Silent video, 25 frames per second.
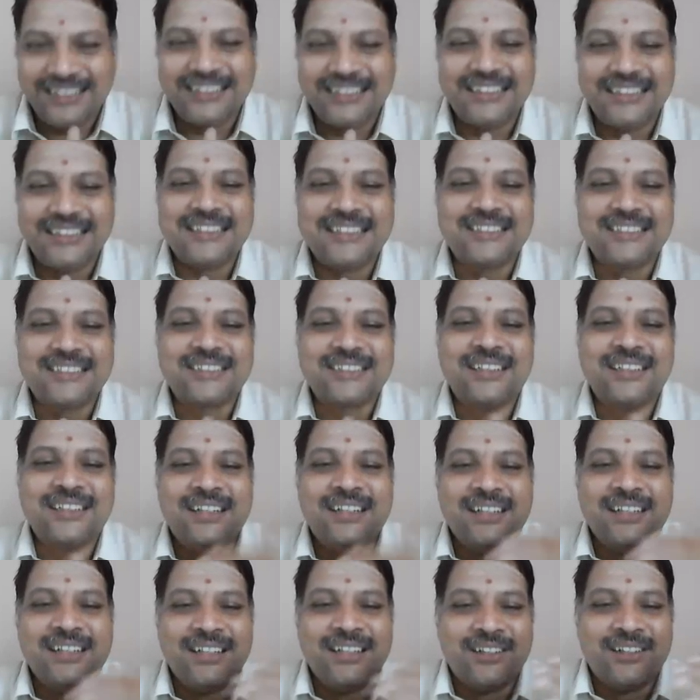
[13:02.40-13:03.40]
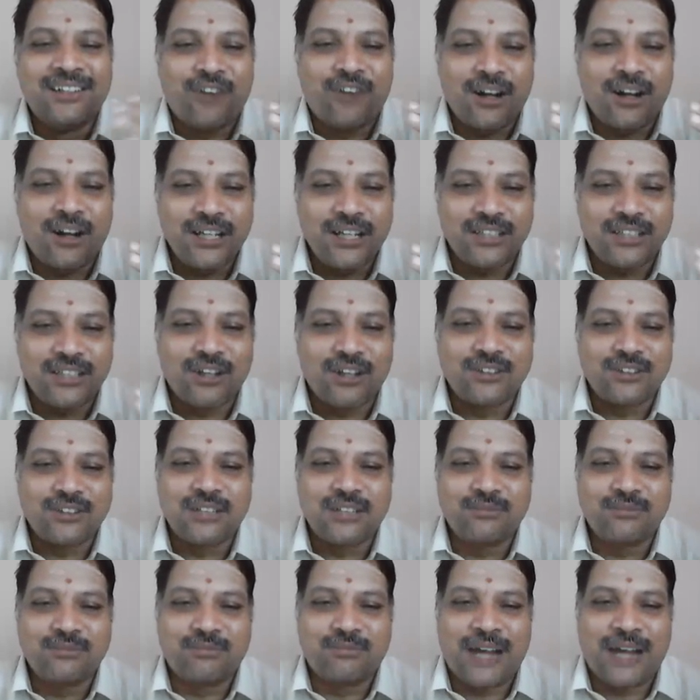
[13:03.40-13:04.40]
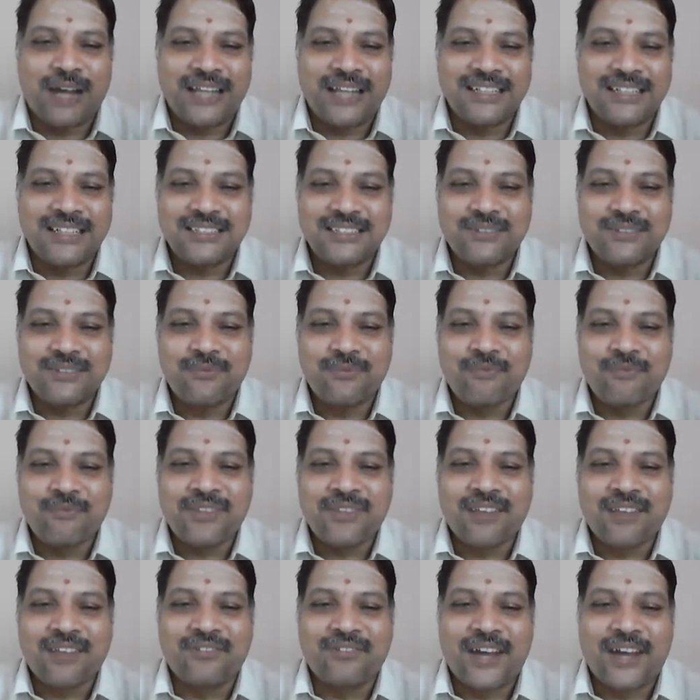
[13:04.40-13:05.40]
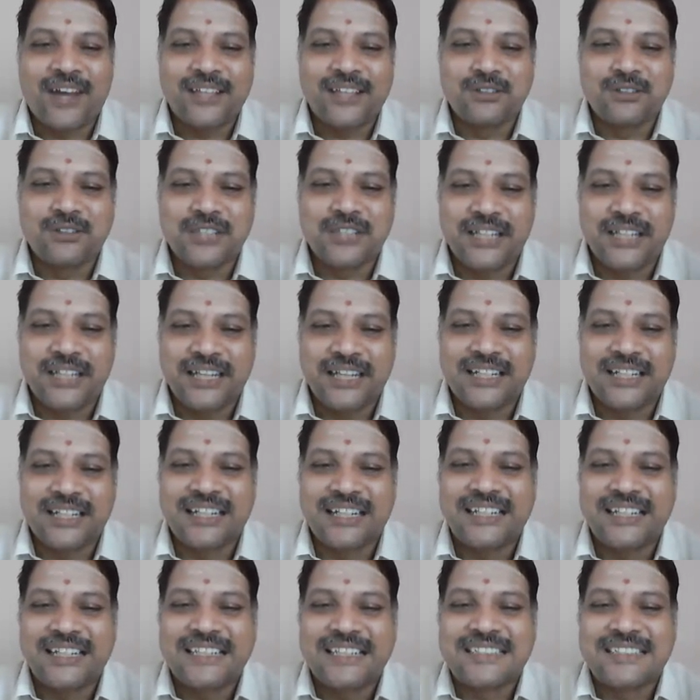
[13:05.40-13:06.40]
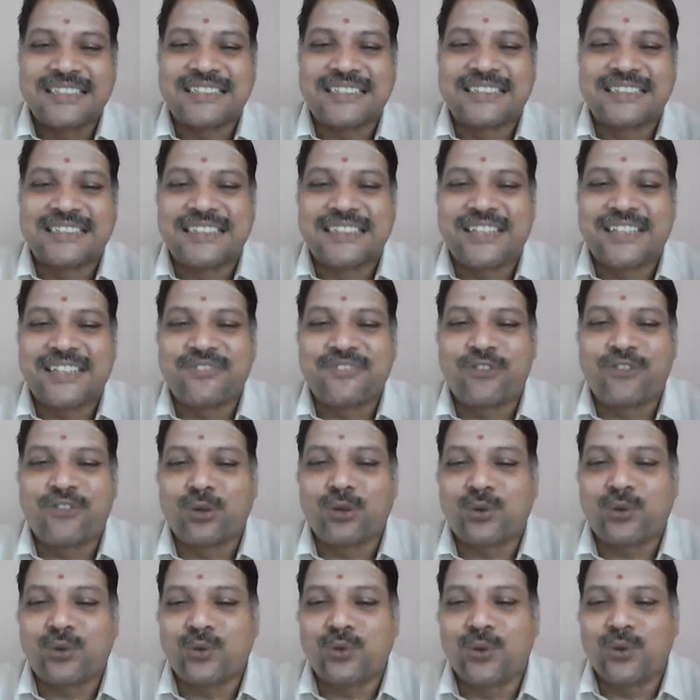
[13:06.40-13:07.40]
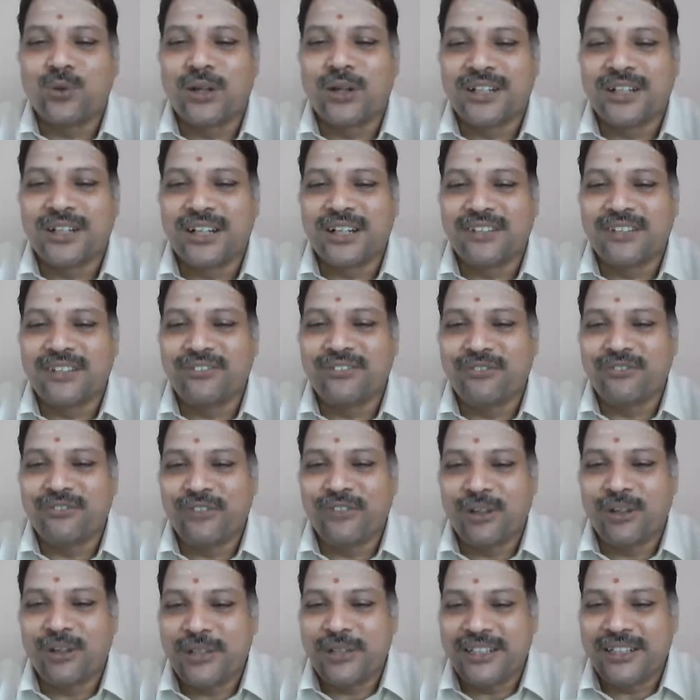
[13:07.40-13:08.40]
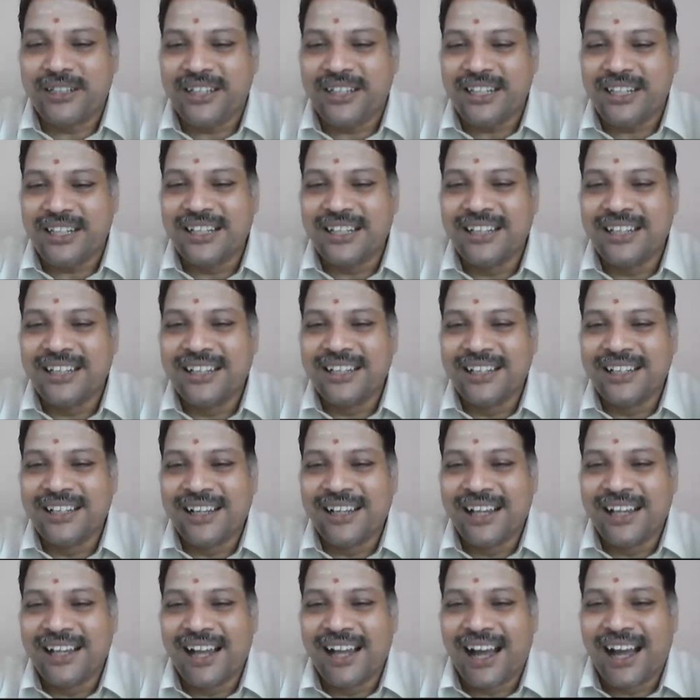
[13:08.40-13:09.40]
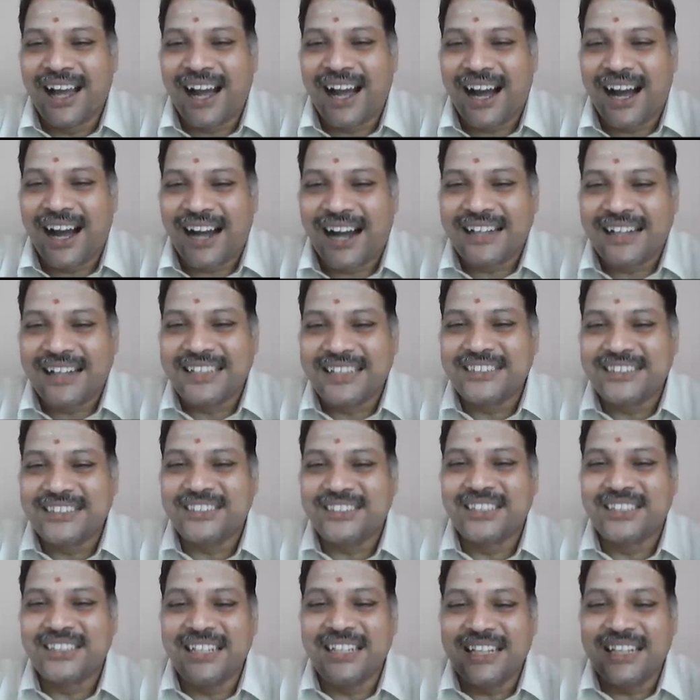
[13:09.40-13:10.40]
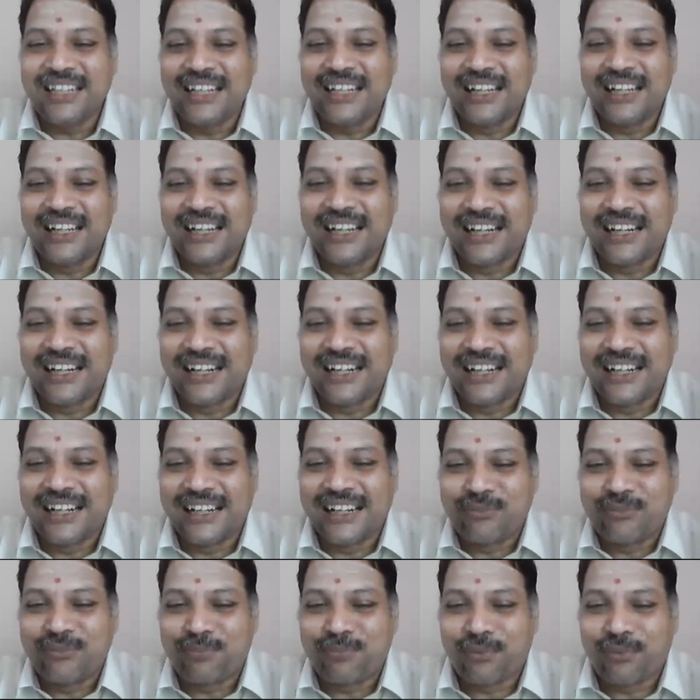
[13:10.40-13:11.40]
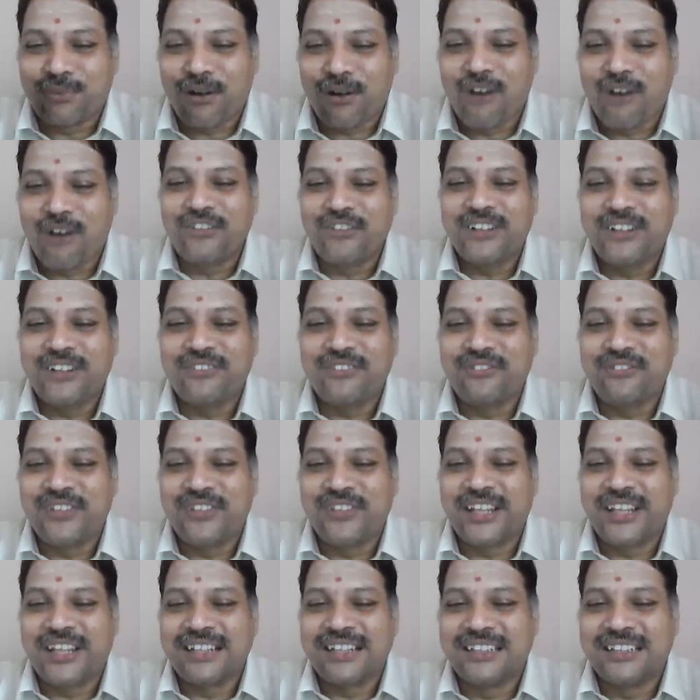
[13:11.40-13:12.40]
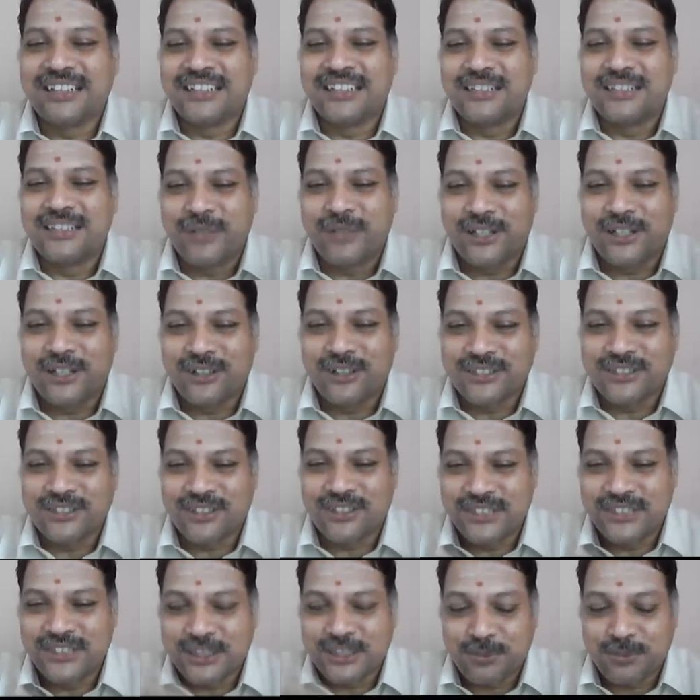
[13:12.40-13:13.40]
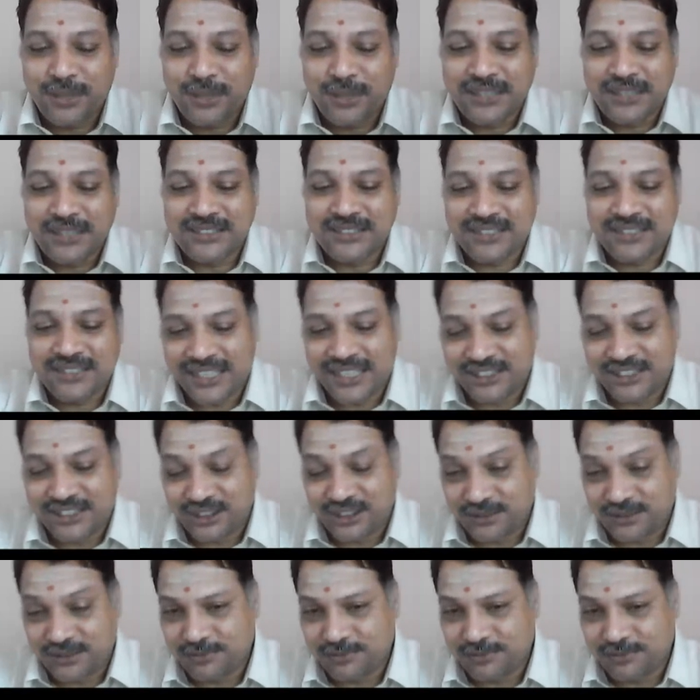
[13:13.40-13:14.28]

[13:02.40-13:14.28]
is 40,000 minus 5,800 is 34,200 will be the additional profit we can earn because of this price reduction.